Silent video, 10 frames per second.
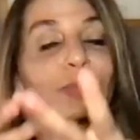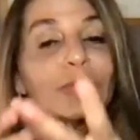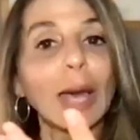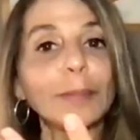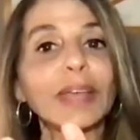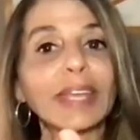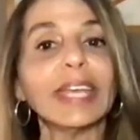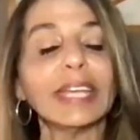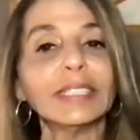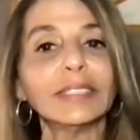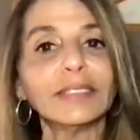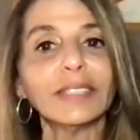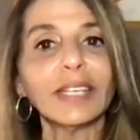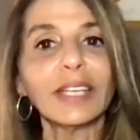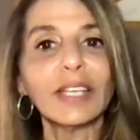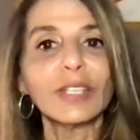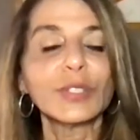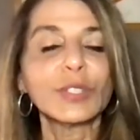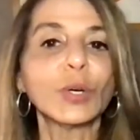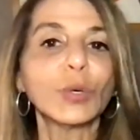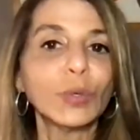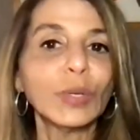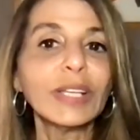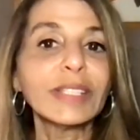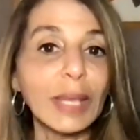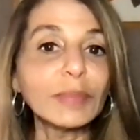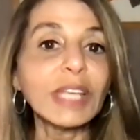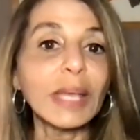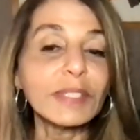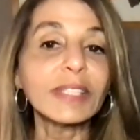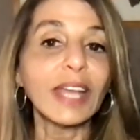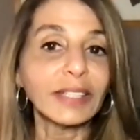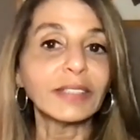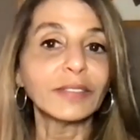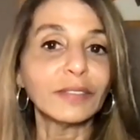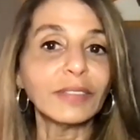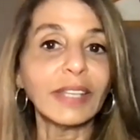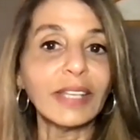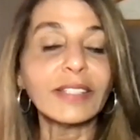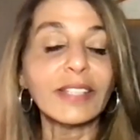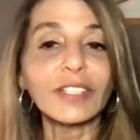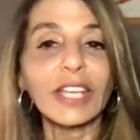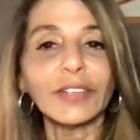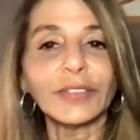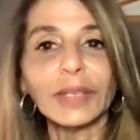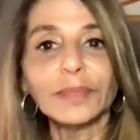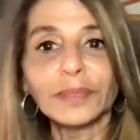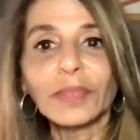up again. So sometimes that is scary,